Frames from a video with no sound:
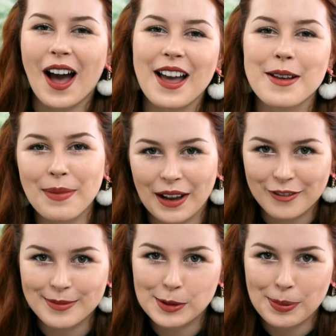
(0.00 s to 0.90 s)
I am back
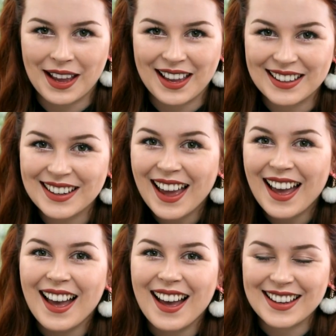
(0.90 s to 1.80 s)
from Japan
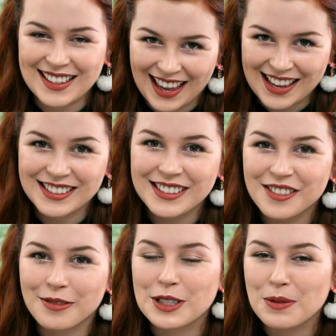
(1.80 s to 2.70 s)

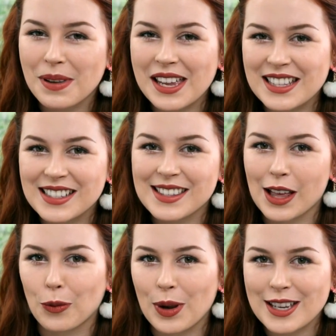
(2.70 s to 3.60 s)
again, which means
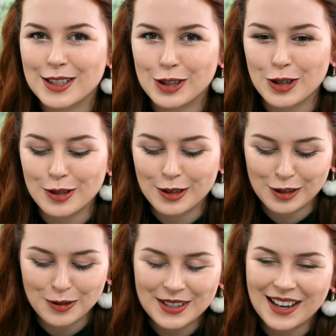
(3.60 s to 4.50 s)
that we are due to
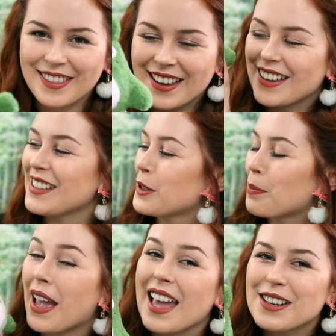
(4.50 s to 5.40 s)
do another
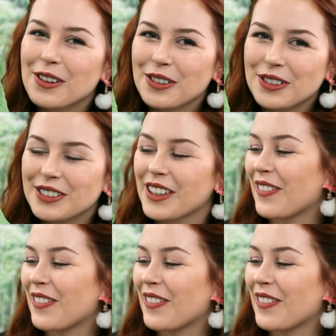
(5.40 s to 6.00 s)
Japan haul,